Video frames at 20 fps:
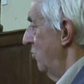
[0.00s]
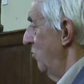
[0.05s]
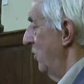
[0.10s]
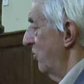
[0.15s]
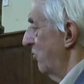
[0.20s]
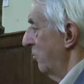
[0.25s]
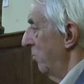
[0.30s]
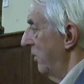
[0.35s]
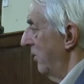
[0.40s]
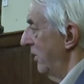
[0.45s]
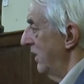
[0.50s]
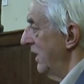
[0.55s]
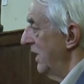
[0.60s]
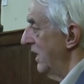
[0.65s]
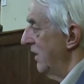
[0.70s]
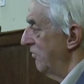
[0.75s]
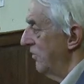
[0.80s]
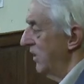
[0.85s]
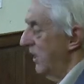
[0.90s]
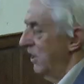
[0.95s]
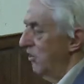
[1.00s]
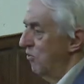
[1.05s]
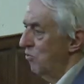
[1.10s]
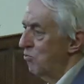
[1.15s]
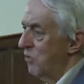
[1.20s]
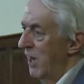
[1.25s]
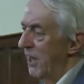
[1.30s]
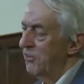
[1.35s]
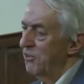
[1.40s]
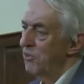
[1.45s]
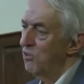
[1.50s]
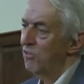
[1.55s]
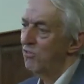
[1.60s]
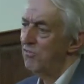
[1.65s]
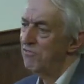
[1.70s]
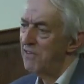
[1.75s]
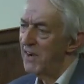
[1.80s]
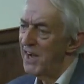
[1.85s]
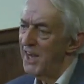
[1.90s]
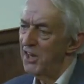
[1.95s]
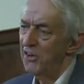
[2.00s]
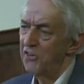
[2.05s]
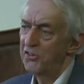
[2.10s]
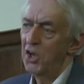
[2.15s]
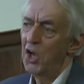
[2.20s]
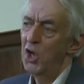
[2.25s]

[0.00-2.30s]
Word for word: which believed in radical, violent